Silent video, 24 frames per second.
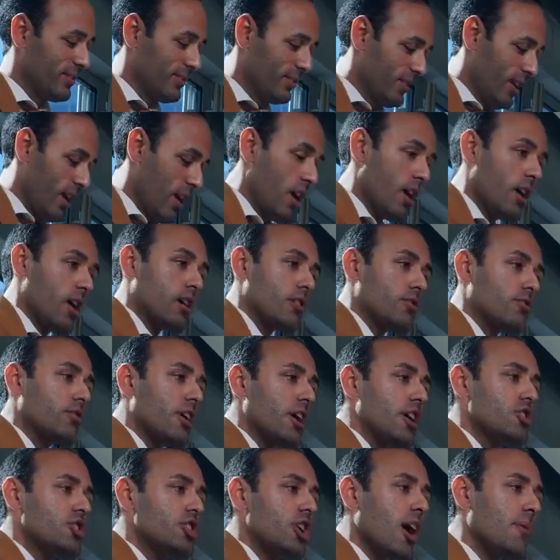So if she
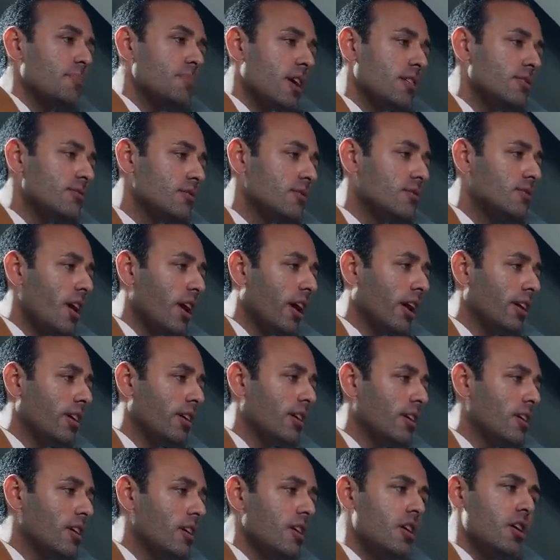looks at you and
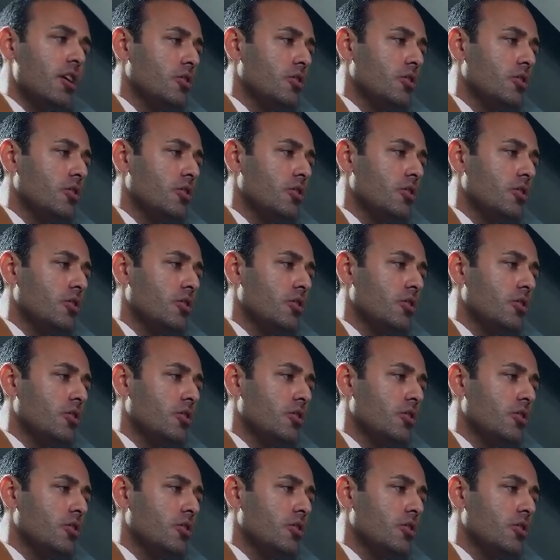she